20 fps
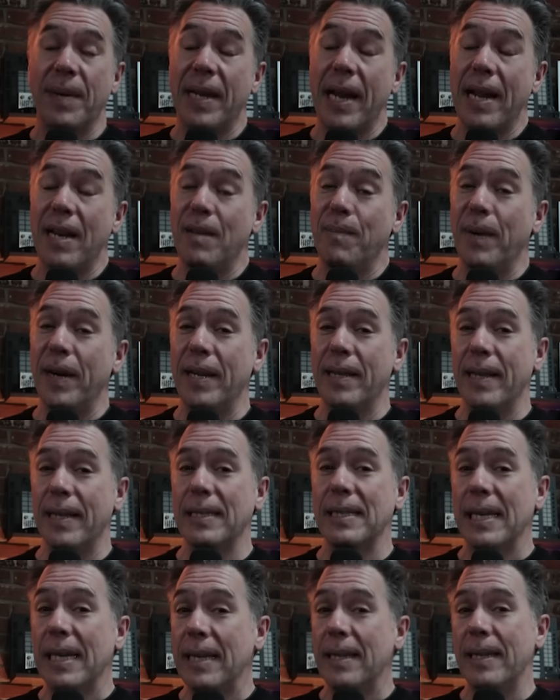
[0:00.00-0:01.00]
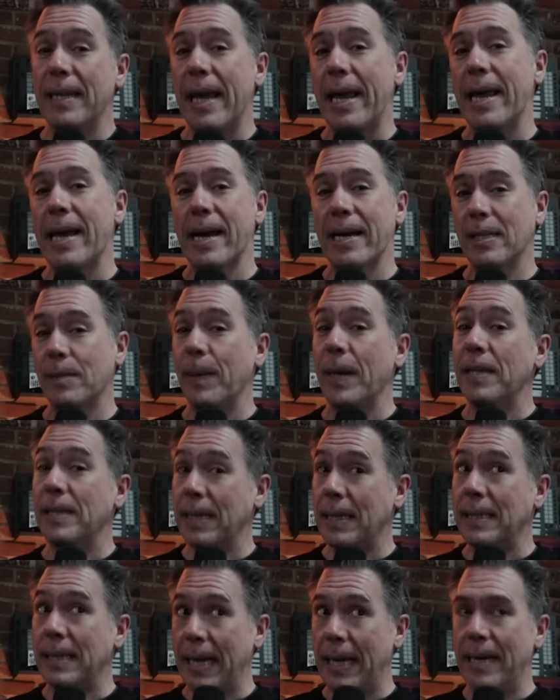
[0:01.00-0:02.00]
I mean, anybody that's in the AI space
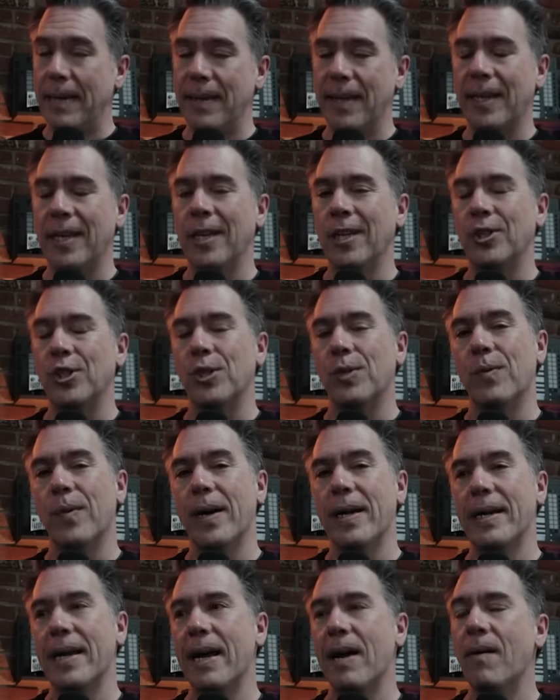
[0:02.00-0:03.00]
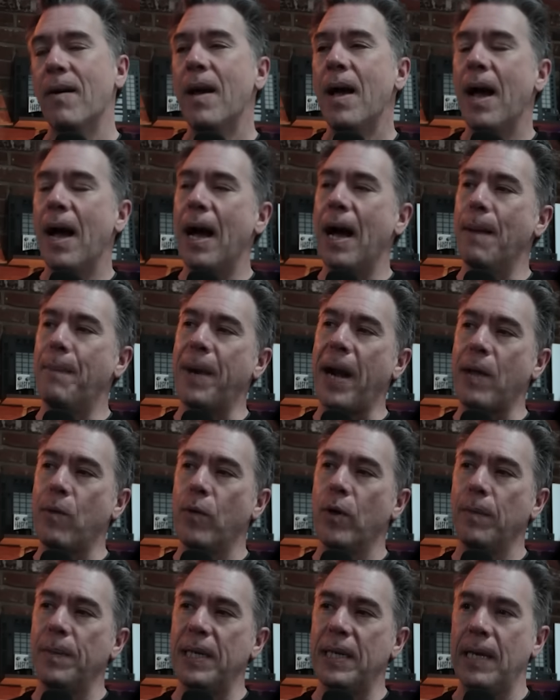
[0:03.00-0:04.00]
is in the kitchen right now, uh, but I
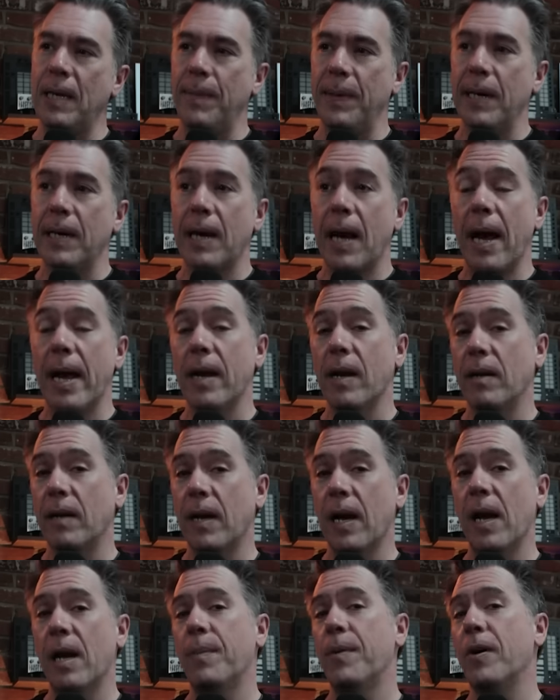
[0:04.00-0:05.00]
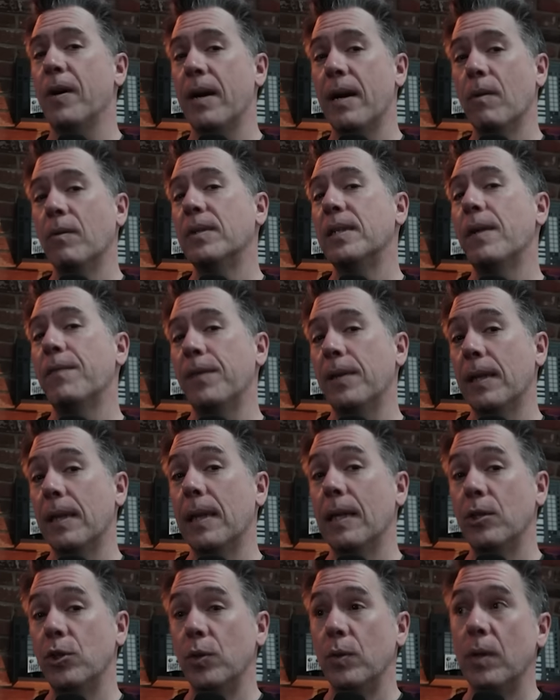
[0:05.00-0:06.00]
will be keeping keeping an eye on Kyber, and I will definitely
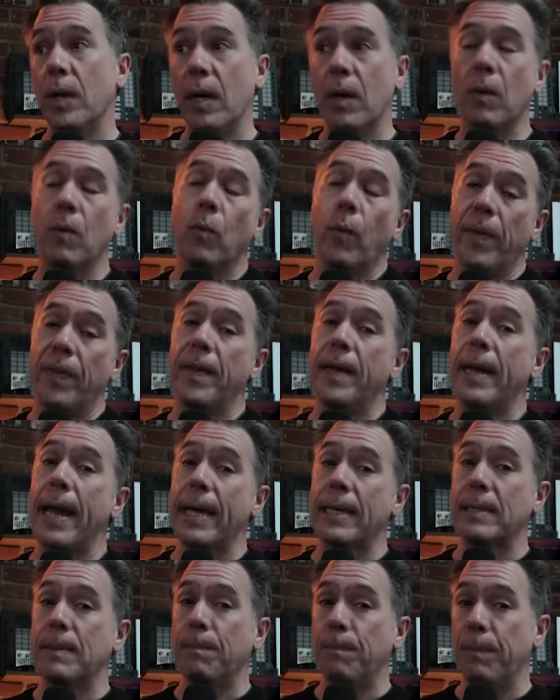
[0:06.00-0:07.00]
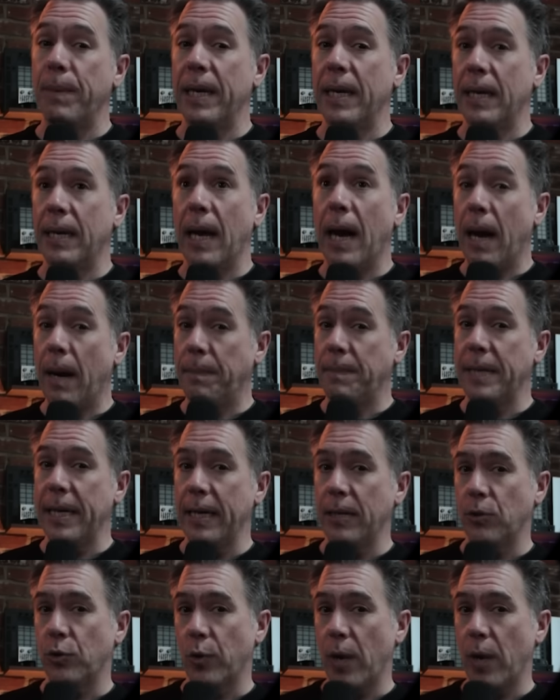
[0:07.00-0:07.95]
let you know when the next big update